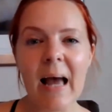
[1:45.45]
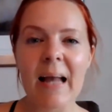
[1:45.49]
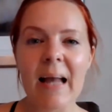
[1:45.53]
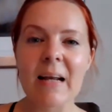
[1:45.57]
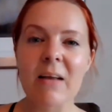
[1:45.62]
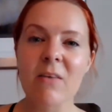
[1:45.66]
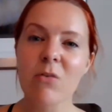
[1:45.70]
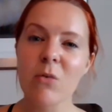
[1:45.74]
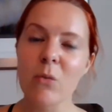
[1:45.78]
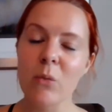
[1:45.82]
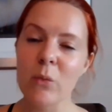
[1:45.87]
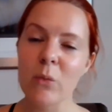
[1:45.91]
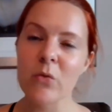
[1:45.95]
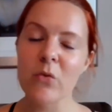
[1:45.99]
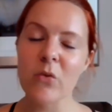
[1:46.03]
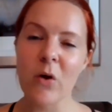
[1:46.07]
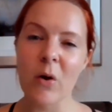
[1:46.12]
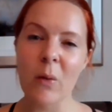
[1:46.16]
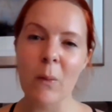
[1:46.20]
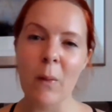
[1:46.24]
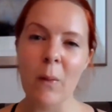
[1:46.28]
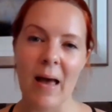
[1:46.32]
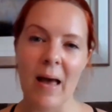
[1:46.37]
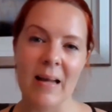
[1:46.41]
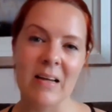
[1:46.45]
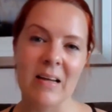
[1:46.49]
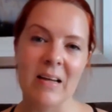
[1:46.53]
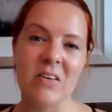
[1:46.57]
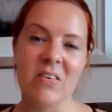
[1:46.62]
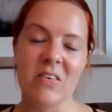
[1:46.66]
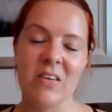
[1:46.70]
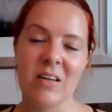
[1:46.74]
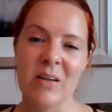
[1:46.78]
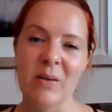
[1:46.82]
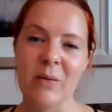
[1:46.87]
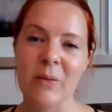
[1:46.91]
And it's also
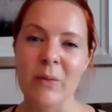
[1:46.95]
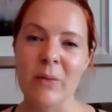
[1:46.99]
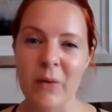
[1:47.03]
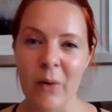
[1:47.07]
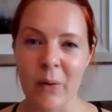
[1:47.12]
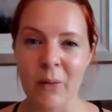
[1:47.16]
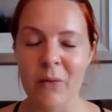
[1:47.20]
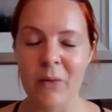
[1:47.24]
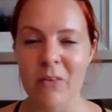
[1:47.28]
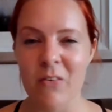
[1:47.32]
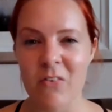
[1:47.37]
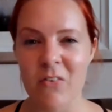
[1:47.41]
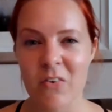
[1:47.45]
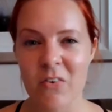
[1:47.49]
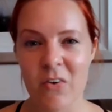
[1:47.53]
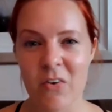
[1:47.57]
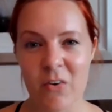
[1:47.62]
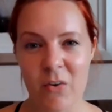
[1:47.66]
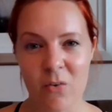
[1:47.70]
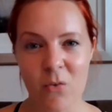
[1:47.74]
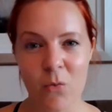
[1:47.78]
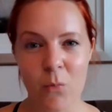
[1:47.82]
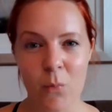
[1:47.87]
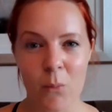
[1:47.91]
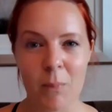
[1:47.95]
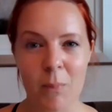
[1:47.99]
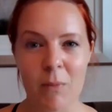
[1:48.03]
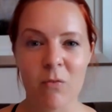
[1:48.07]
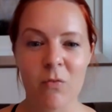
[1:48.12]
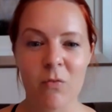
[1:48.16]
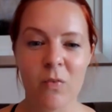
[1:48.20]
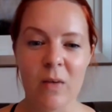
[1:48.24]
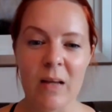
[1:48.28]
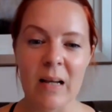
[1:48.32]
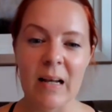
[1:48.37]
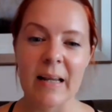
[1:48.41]
energy your yoga students will
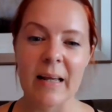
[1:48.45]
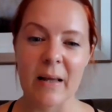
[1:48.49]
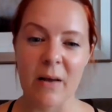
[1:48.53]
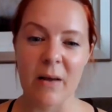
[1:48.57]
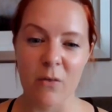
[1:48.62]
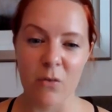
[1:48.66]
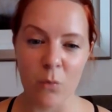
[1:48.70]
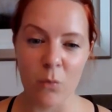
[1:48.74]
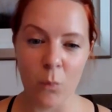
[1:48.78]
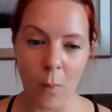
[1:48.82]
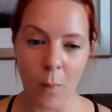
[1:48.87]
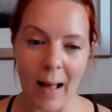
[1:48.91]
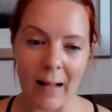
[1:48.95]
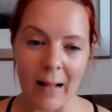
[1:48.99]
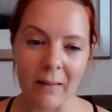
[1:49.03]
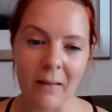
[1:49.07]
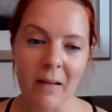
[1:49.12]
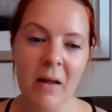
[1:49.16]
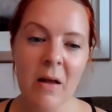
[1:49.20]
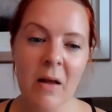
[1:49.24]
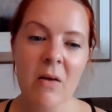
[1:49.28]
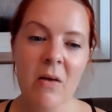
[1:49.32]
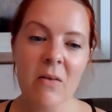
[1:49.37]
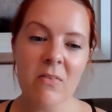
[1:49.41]
be feeling as well.